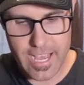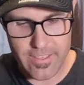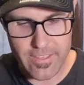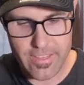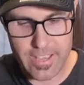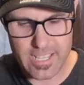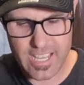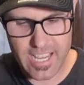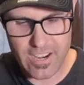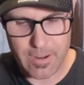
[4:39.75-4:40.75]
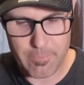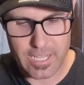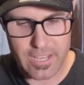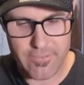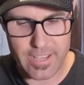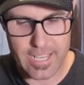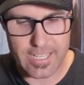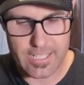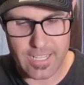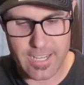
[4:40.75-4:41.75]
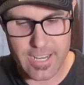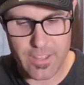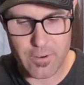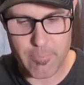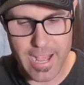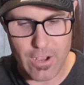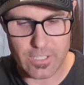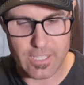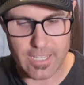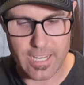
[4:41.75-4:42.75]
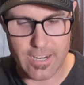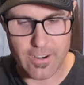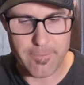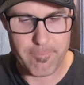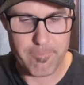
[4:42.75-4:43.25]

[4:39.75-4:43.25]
And then this here, I believe, is another mount in here.